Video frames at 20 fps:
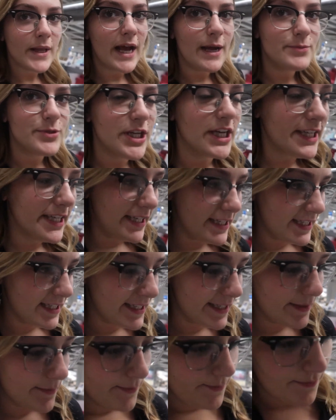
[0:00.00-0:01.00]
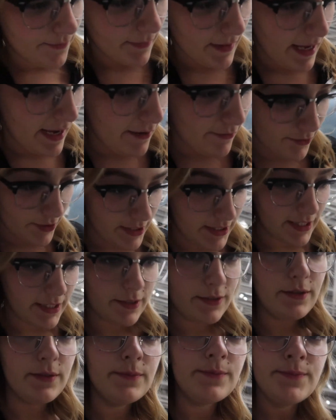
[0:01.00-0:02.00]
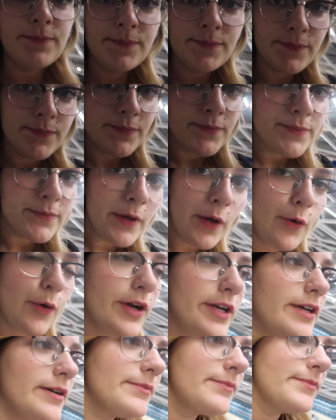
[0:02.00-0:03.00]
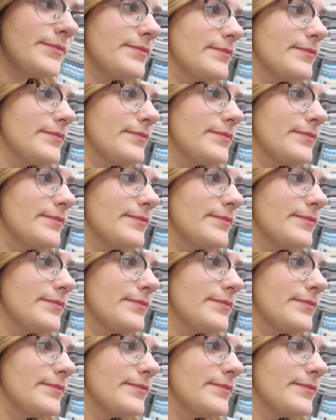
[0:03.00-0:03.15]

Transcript: I'm checking like every little corner.